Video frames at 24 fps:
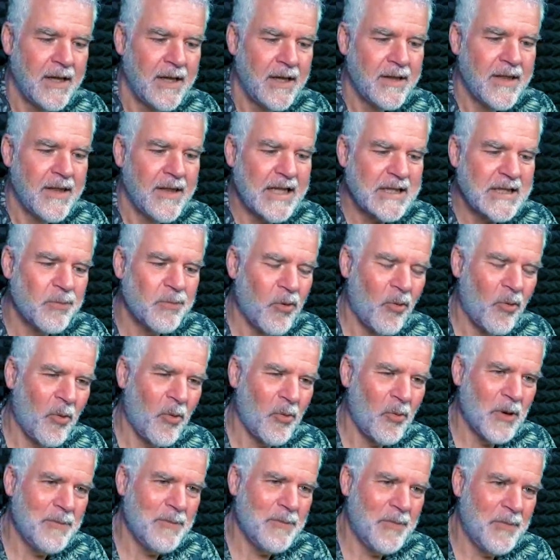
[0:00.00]
that's
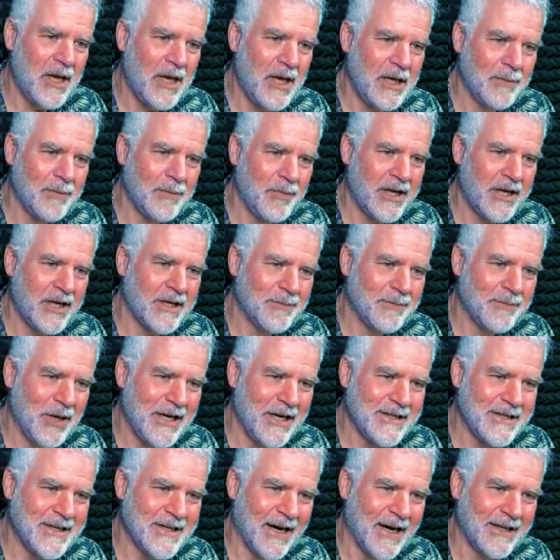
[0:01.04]
probably be, better
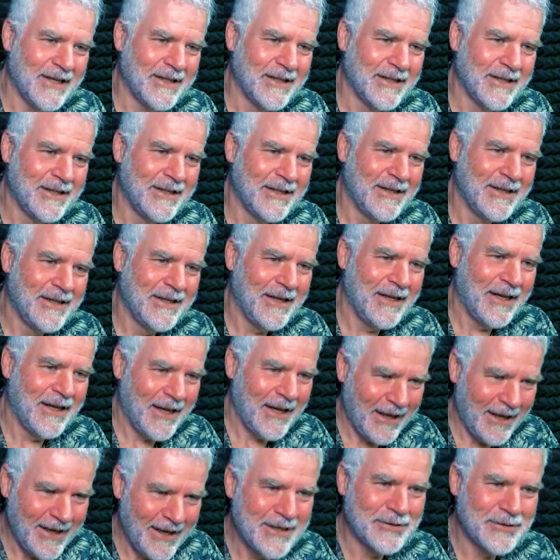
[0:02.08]
being done
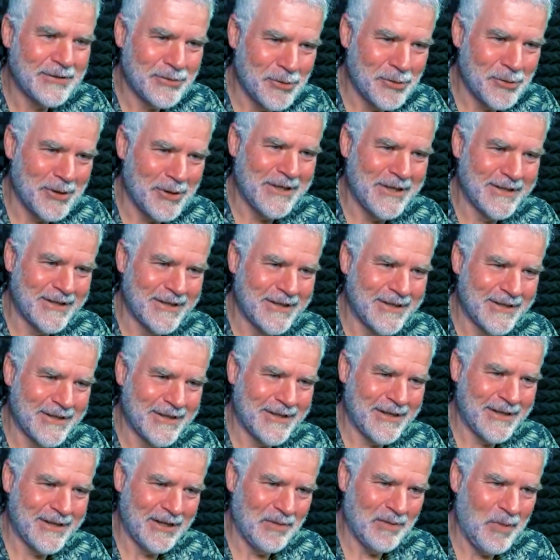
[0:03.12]
ahead of talking
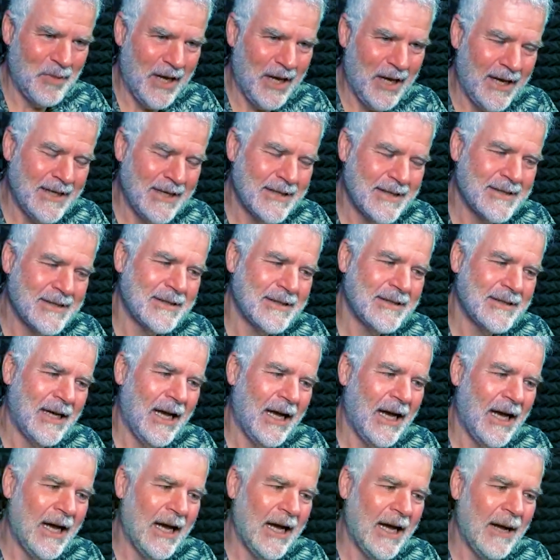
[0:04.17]
to the banks yep.
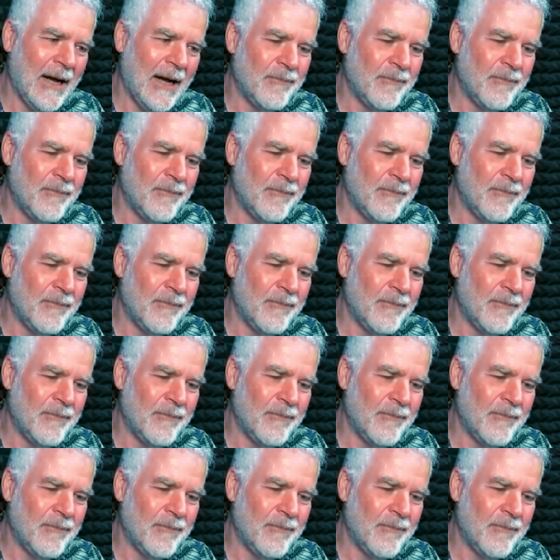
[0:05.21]
um,